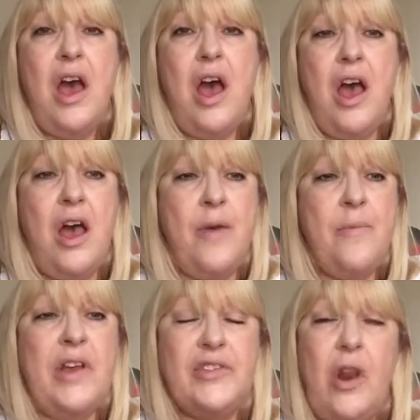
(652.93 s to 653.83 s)

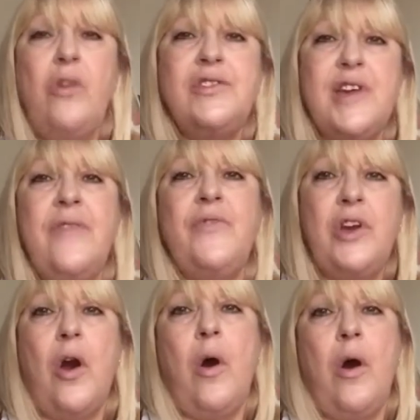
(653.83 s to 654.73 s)
As long as I've
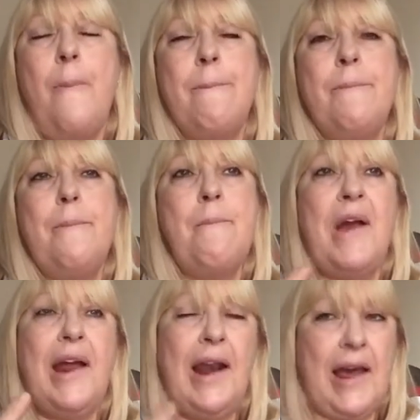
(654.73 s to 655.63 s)
got
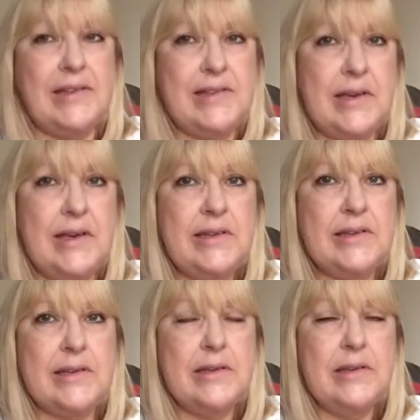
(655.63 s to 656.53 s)
my
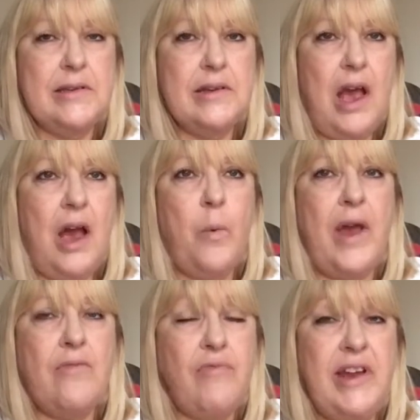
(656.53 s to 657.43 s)
glasses, I
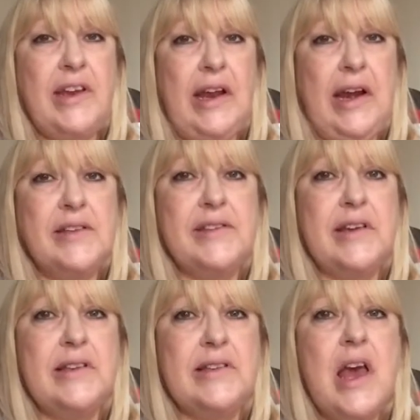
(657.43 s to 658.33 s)
wear reading
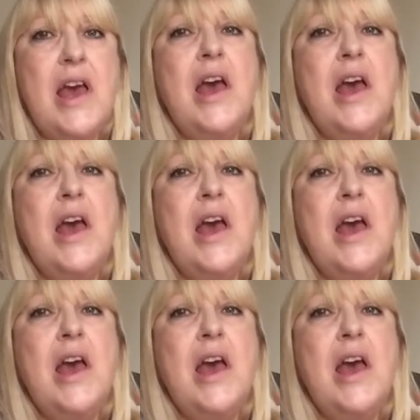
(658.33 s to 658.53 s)
glasses,